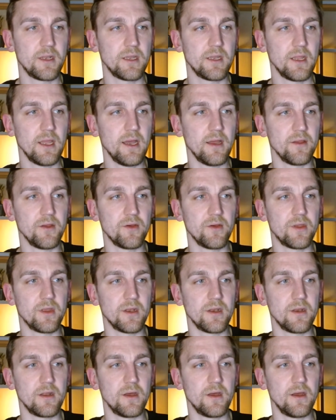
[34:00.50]
yeah, you
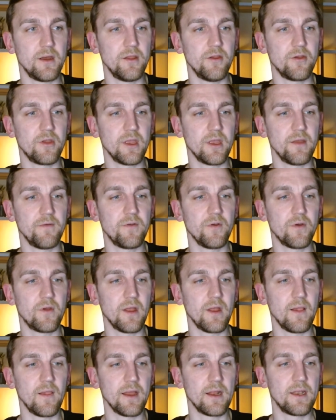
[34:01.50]
can if you
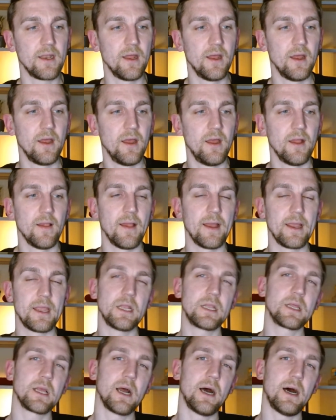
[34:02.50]
collect, like
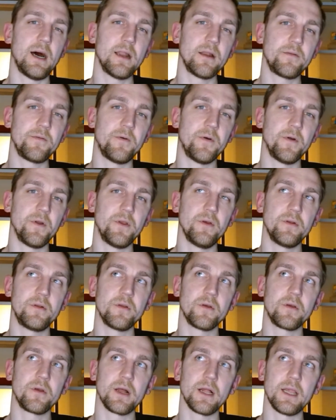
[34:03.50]
it's hard for you
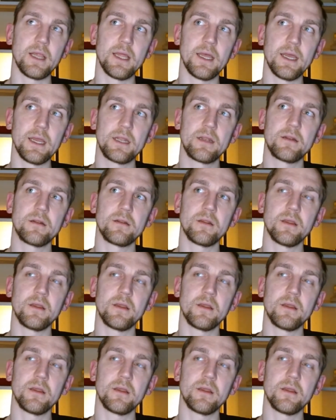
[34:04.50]
to collect